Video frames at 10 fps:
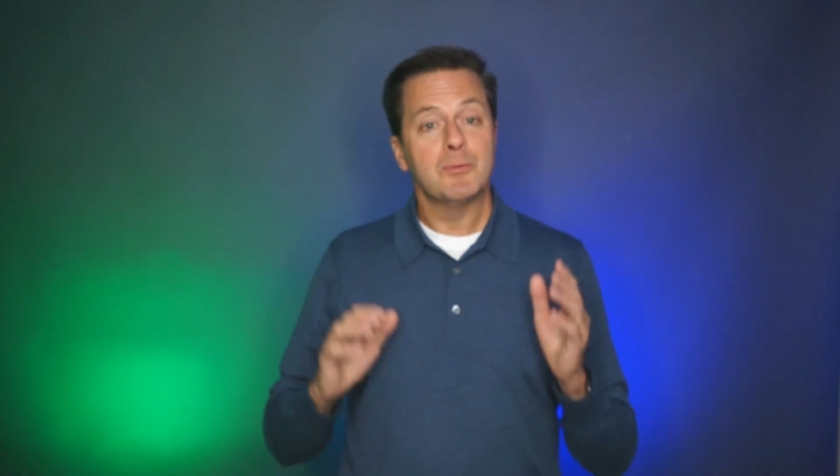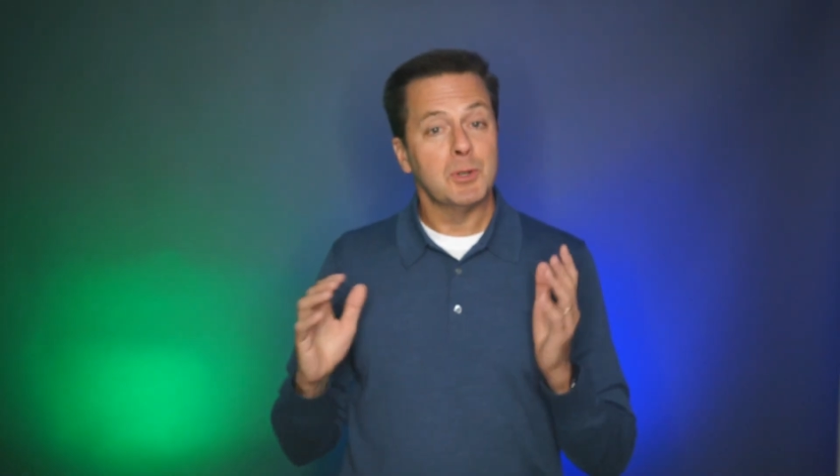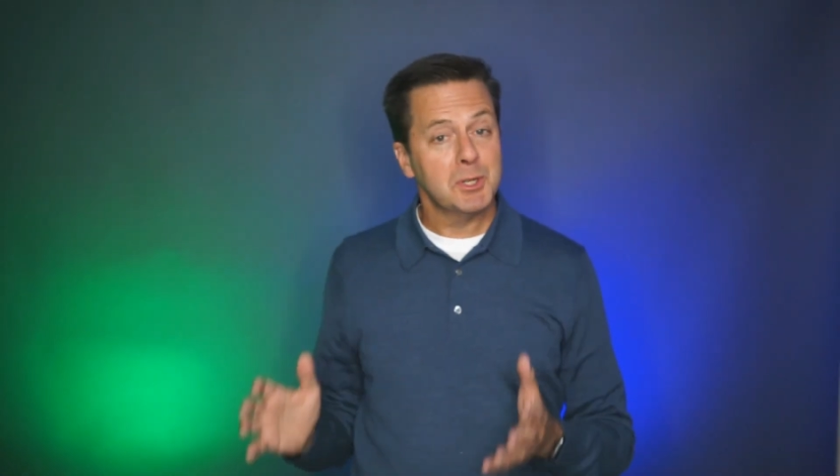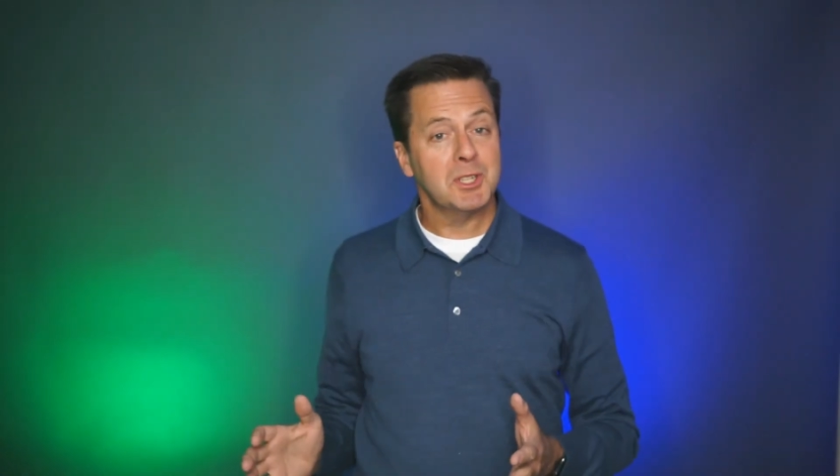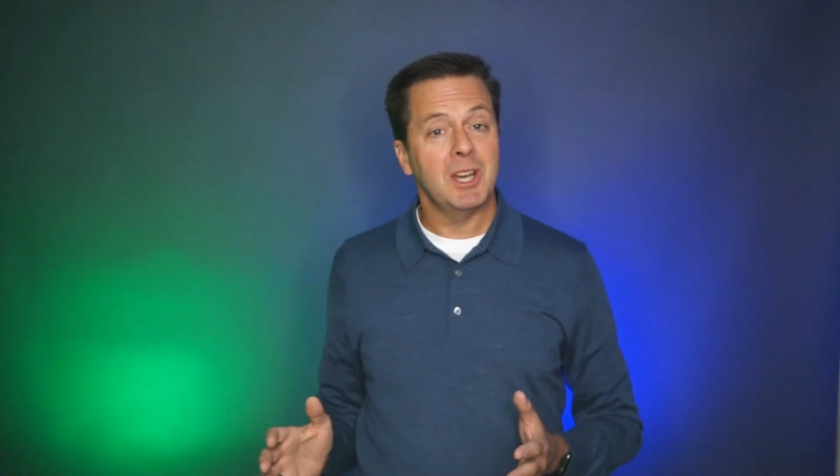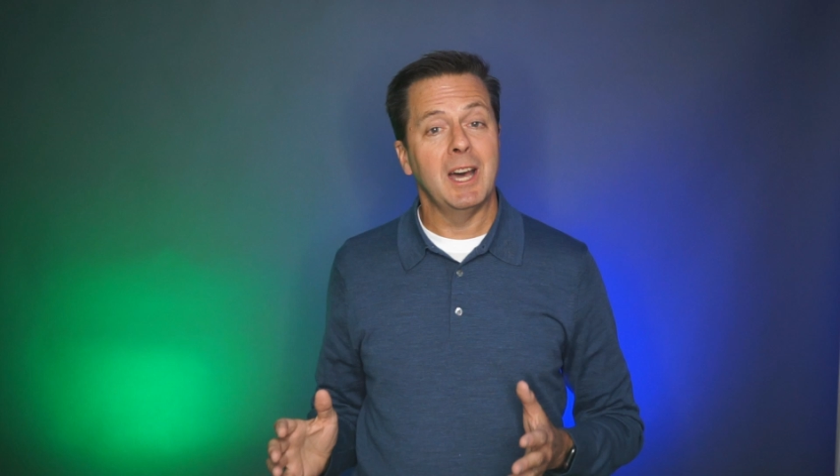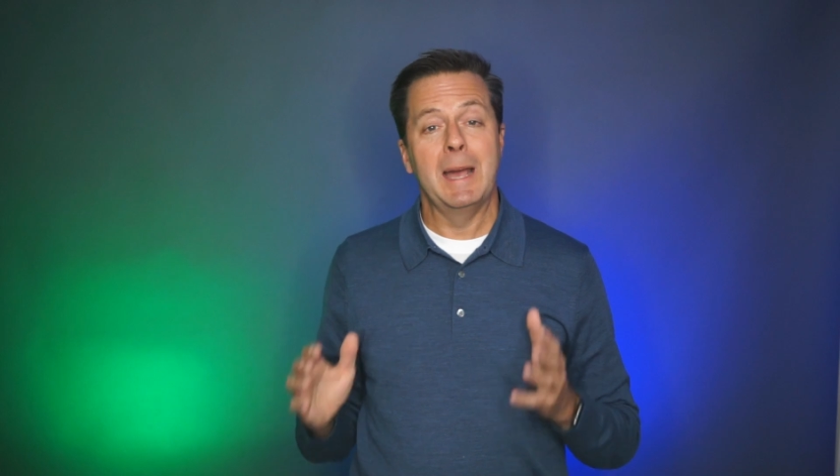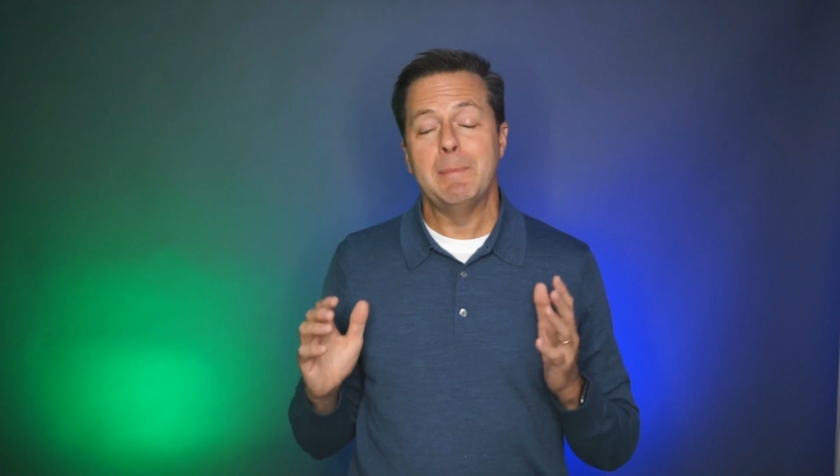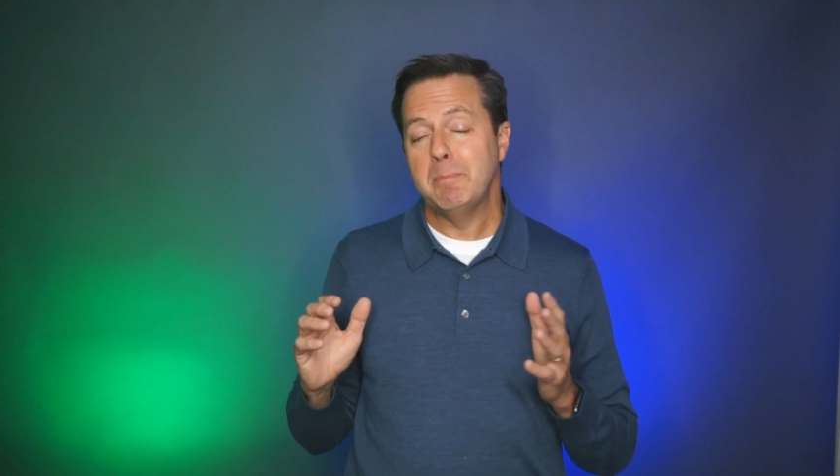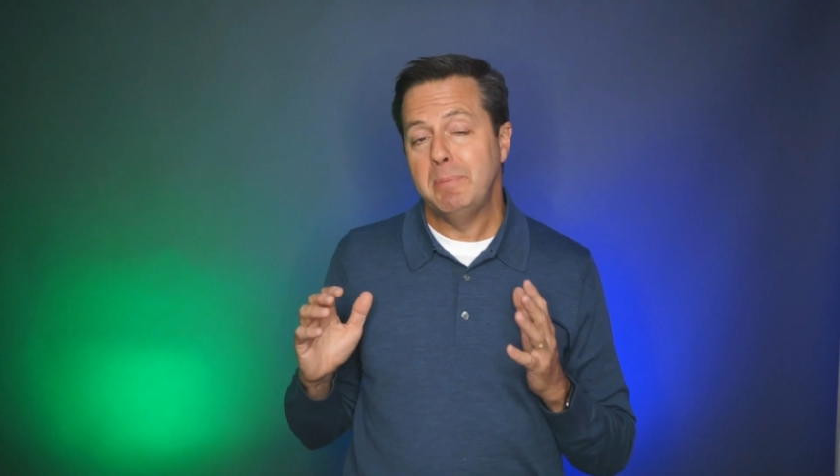First,
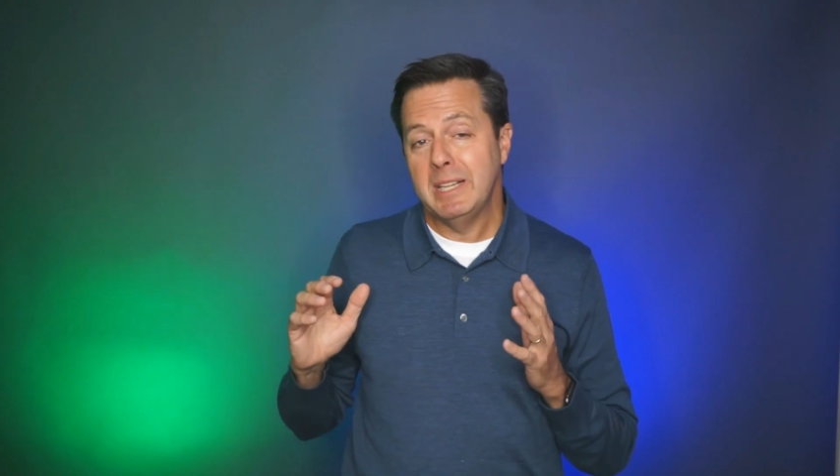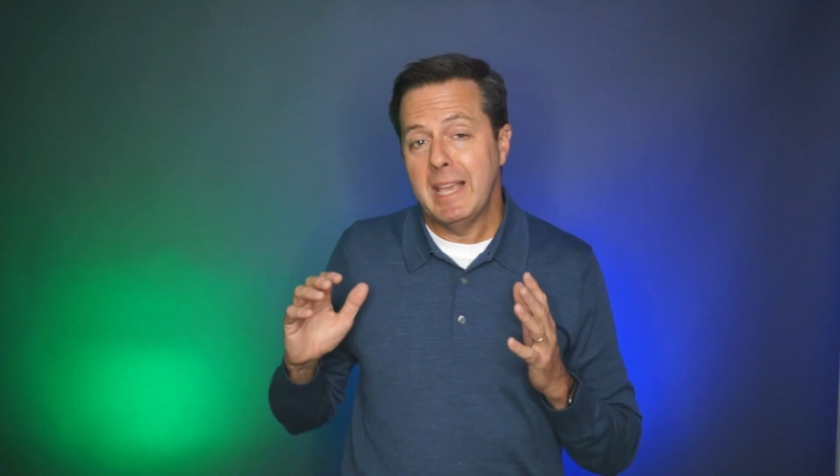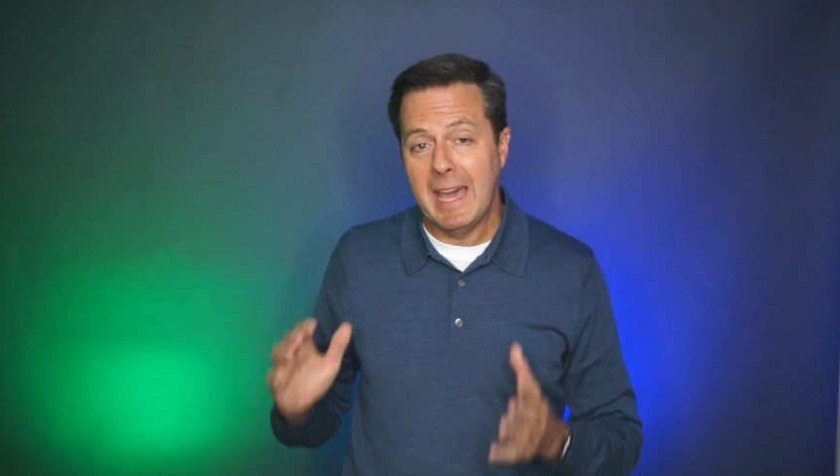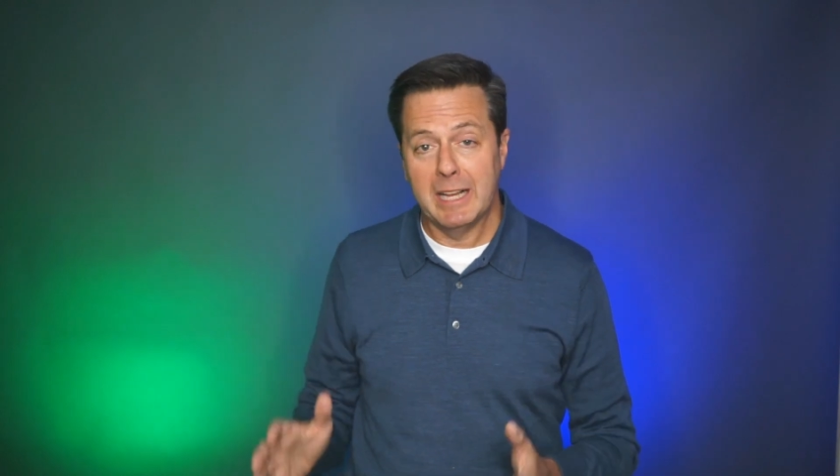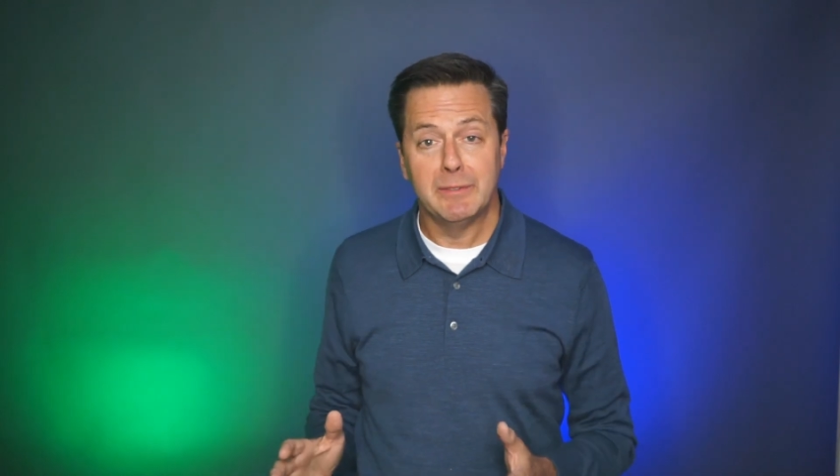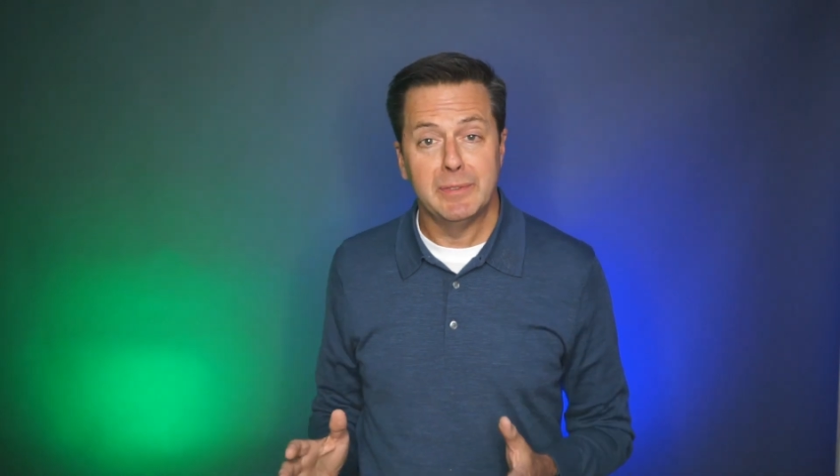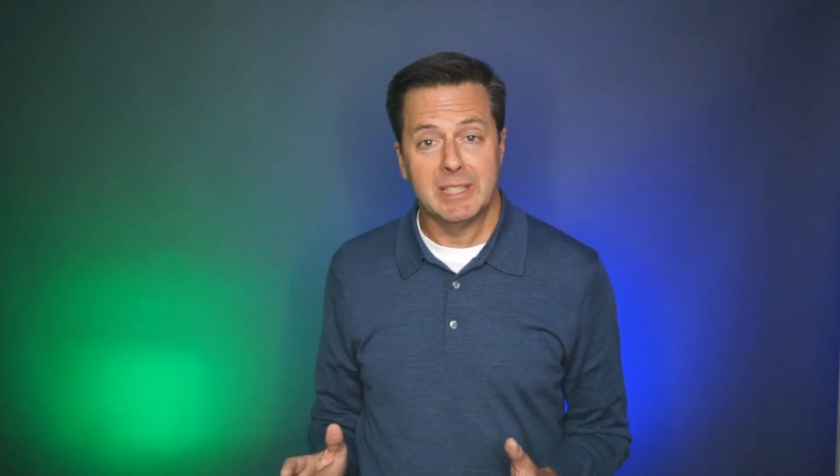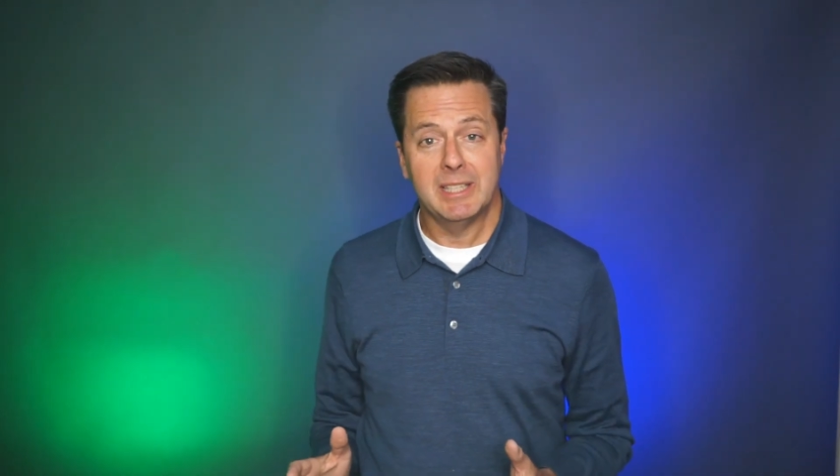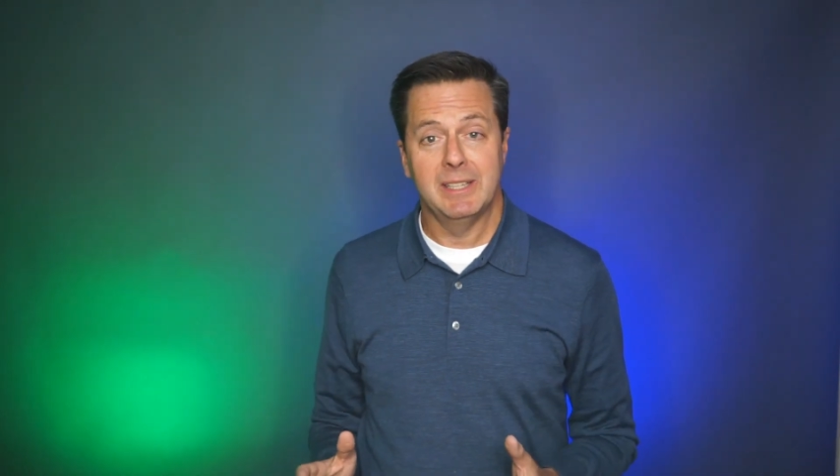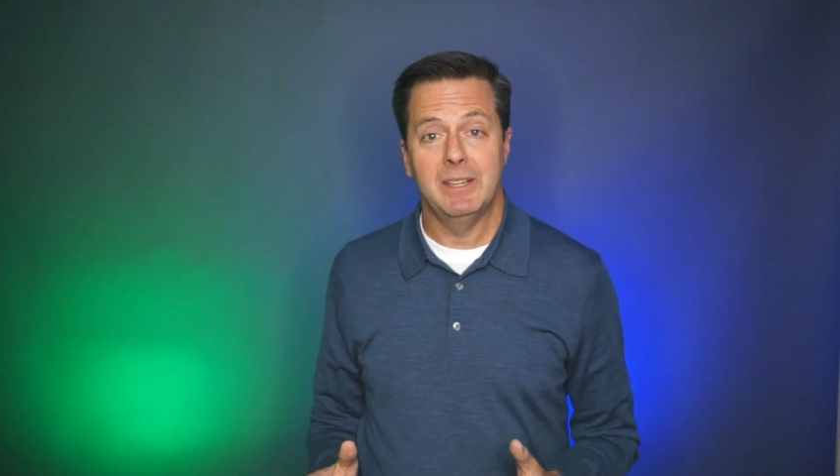I'm a big
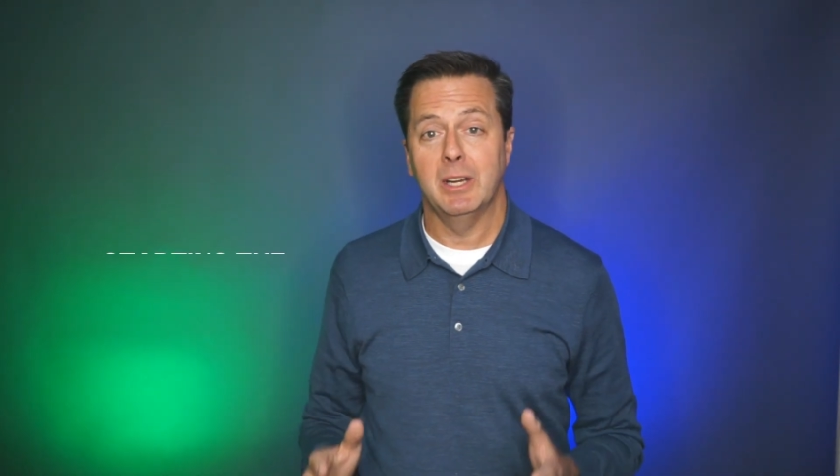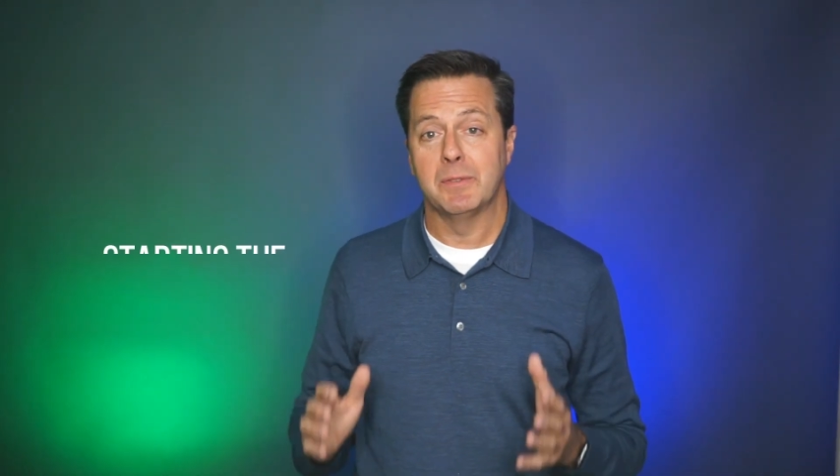advocate